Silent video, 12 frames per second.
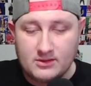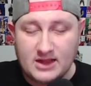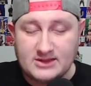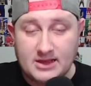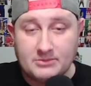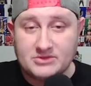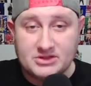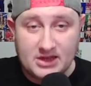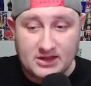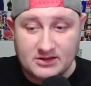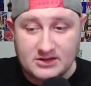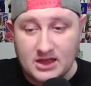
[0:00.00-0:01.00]
attempt to
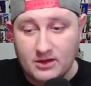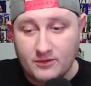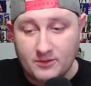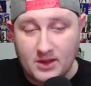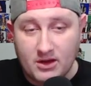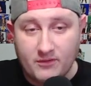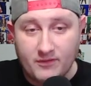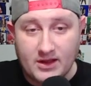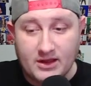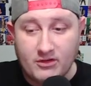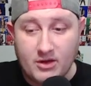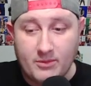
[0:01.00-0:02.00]
take the title from Lyra Valkyria,